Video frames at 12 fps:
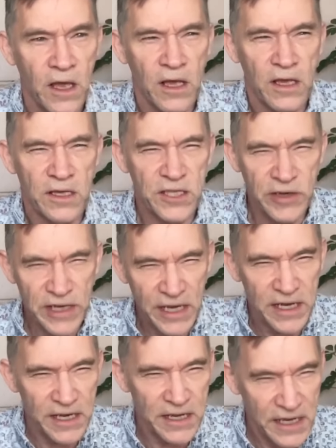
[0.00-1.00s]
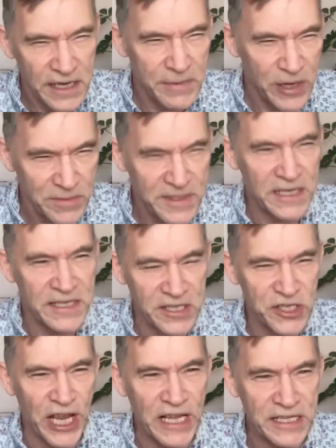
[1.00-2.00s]
So he becomes
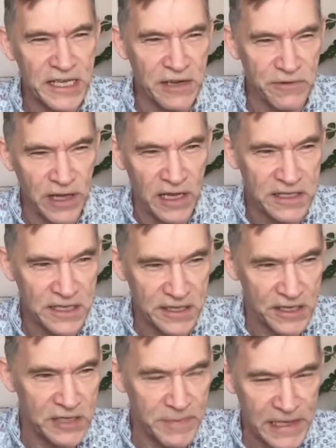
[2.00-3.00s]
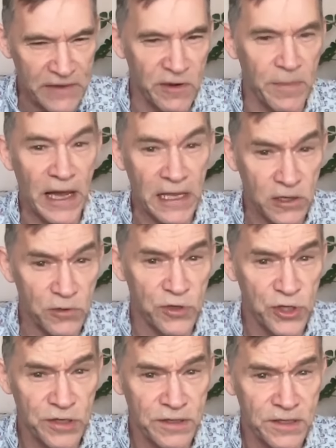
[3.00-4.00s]
disenchanted. He realizes that he's been living by
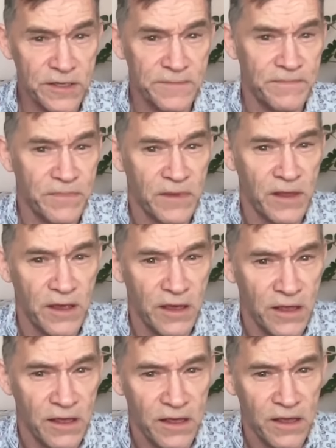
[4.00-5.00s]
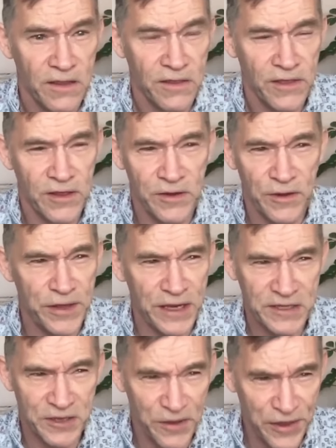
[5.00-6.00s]
illusions, that nothing
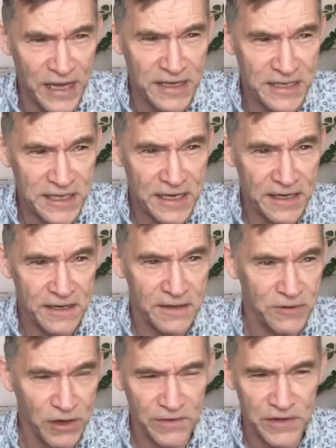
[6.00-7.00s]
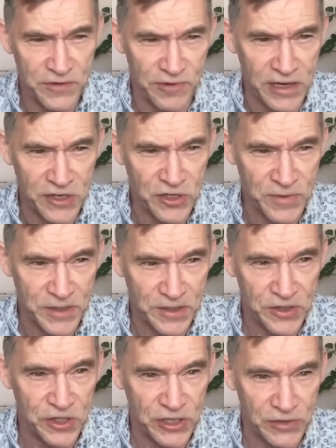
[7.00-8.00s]
is authentic. None of his
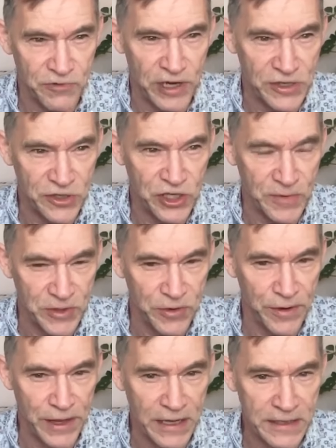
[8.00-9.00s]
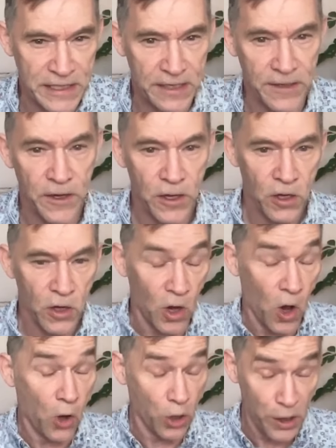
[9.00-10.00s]
relationships are authentic.
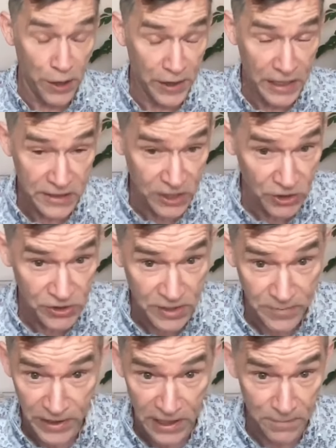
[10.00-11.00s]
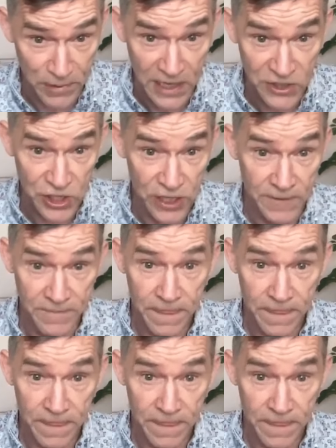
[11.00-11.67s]
All of the things that used to bring him pleasure,